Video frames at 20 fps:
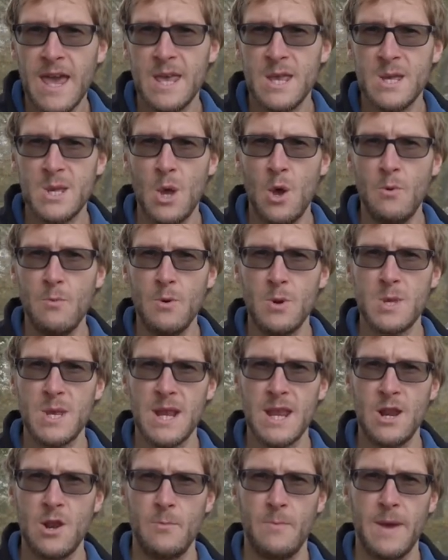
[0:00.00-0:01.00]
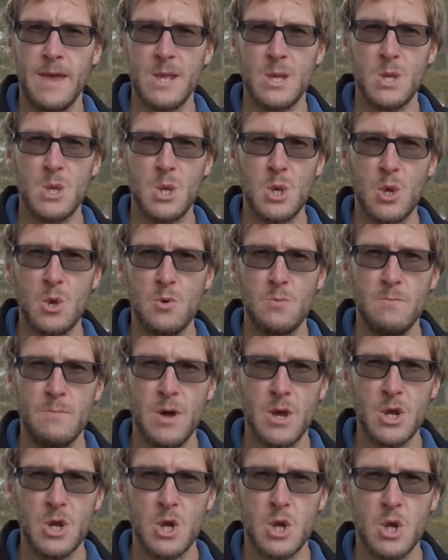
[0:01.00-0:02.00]
is almost a little bit too
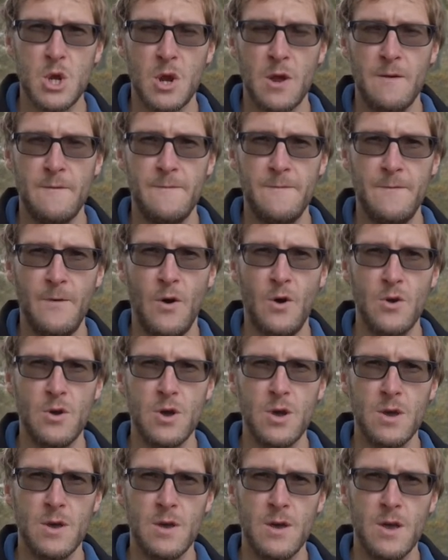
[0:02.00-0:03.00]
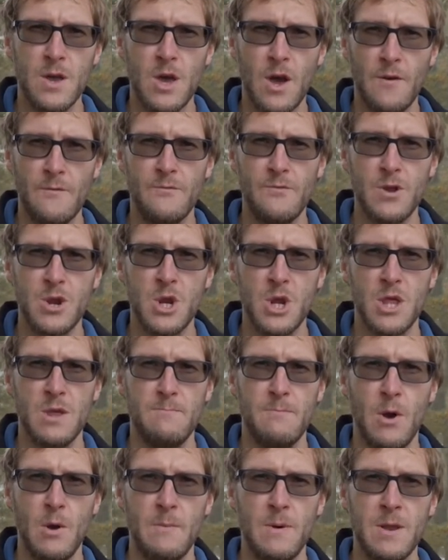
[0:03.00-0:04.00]
much fog coverage at the
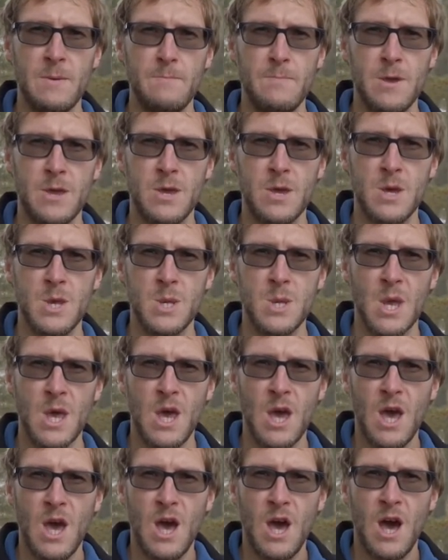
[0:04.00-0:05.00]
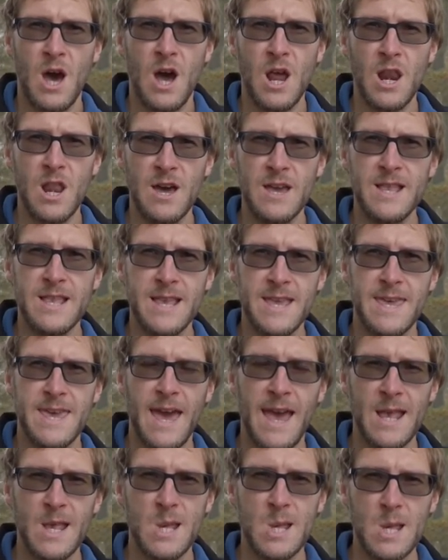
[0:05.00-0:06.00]
moment, because I like to
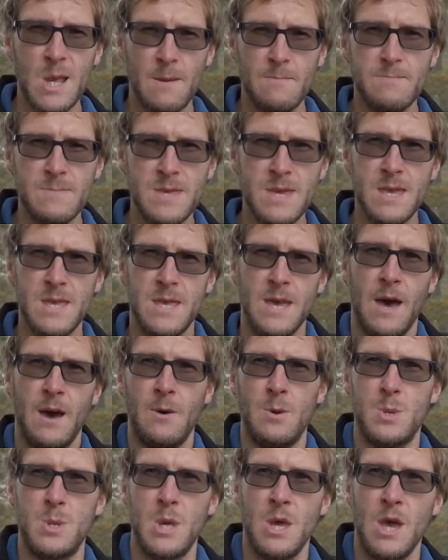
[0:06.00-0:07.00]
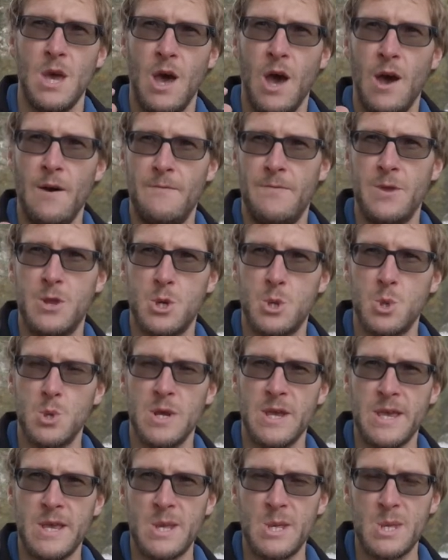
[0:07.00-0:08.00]
get some details of the
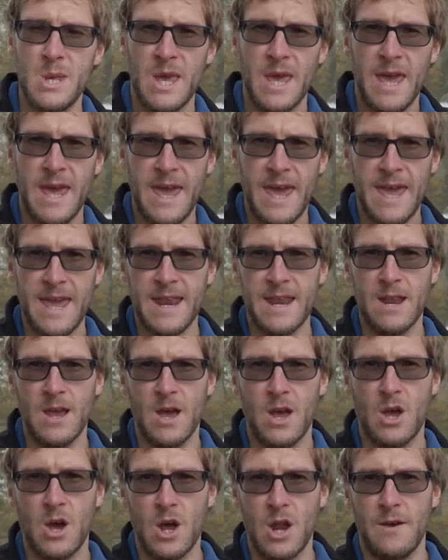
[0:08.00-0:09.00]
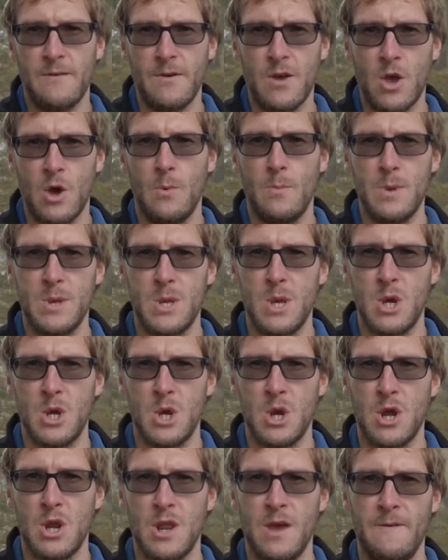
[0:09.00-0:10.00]
trees in a kind of a
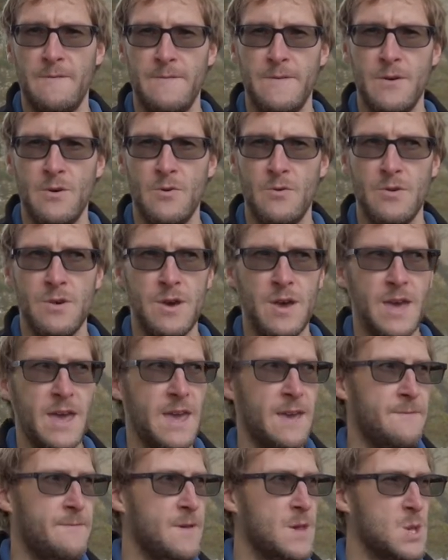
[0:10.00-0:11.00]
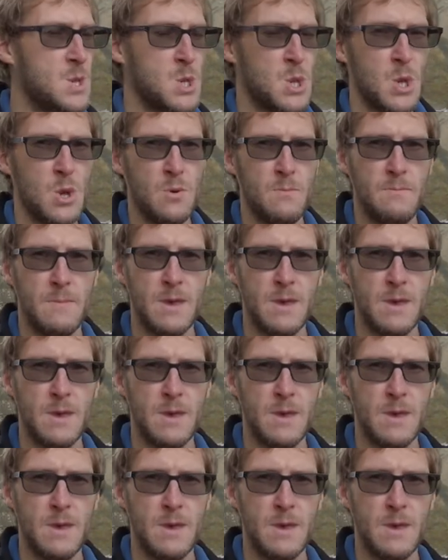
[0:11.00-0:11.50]
composition. I feel that if it's too